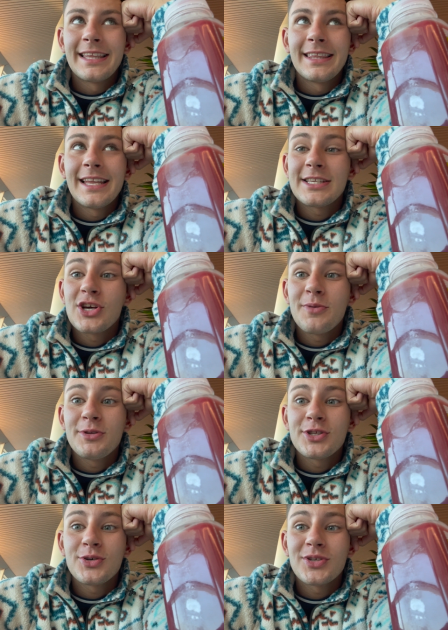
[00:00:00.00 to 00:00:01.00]
let's hope
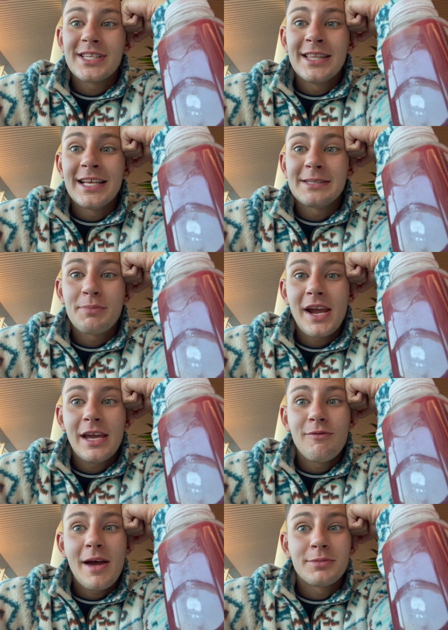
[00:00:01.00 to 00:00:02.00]
the sauce in this squeaky
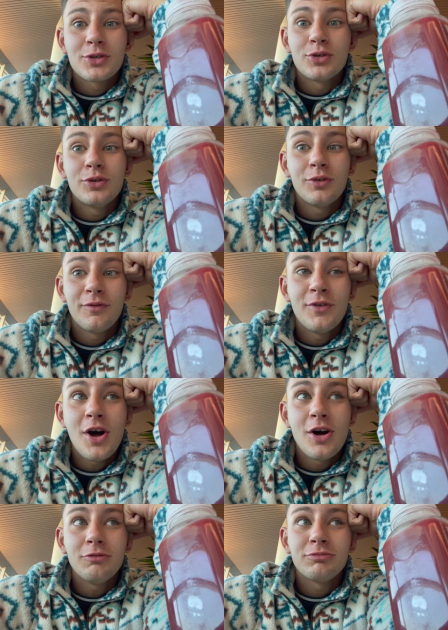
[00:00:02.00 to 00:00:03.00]
wrap's good or
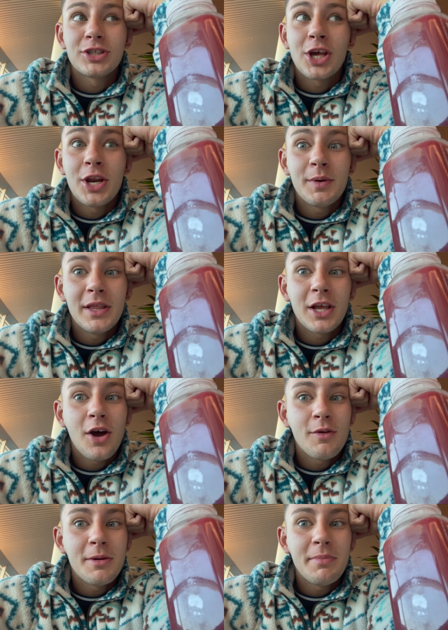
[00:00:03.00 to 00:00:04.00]
not, it's gonna
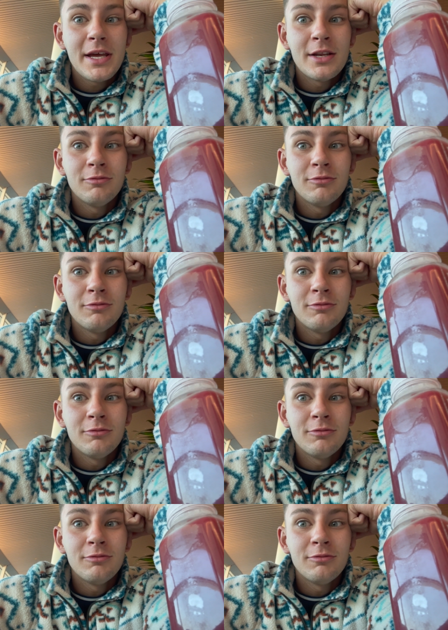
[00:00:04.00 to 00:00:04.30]
go in the bin.